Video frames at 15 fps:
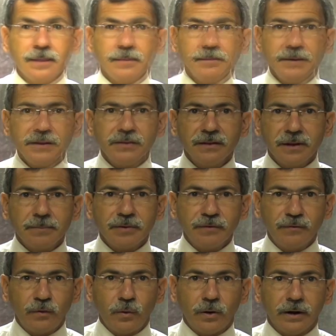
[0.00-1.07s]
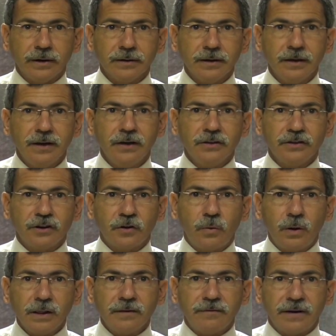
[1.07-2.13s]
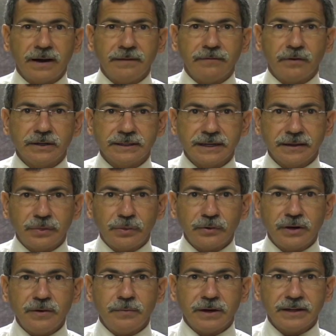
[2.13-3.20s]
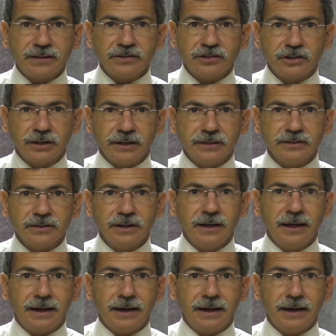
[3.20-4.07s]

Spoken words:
Myth number 4. To qualify for a 1031 exchange,